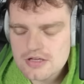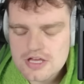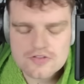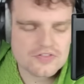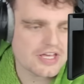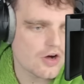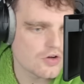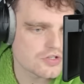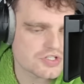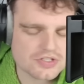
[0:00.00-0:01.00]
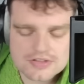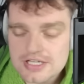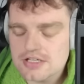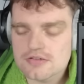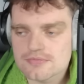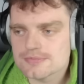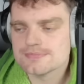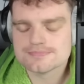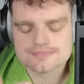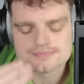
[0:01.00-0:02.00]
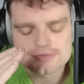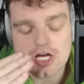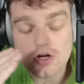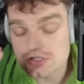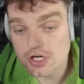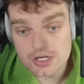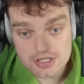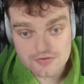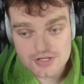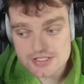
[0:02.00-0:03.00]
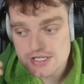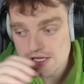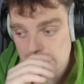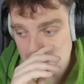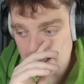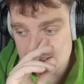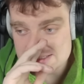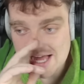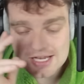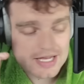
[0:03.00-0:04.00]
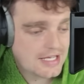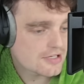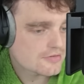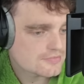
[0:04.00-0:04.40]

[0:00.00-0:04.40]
the alternative is that, like,